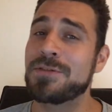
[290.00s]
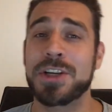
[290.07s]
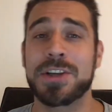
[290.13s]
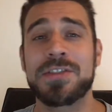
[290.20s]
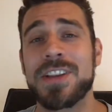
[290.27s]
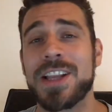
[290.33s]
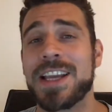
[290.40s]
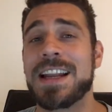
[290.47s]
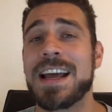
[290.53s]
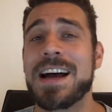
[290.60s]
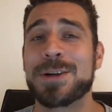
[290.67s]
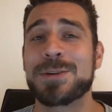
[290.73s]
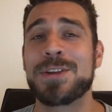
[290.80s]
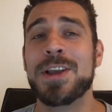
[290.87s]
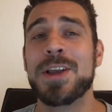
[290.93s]
I've just laid
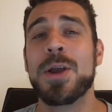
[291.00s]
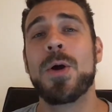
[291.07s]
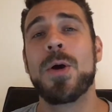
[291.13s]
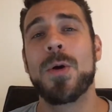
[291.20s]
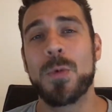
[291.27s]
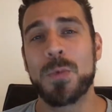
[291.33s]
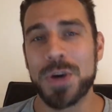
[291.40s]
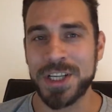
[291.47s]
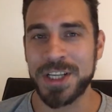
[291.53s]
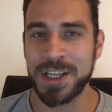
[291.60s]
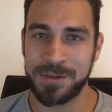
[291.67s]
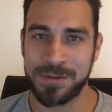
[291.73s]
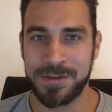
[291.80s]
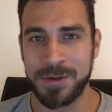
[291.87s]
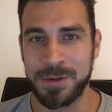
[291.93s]
out what he
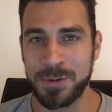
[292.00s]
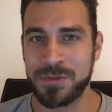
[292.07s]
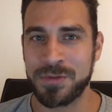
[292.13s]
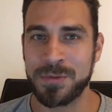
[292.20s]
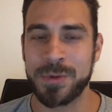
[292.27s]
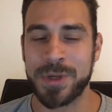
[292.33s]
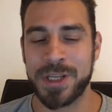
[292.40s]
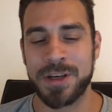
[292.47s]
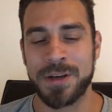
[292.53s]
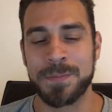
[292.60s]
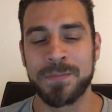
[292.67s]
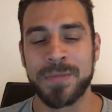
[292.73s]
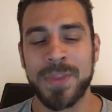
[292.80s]
needs to do to win,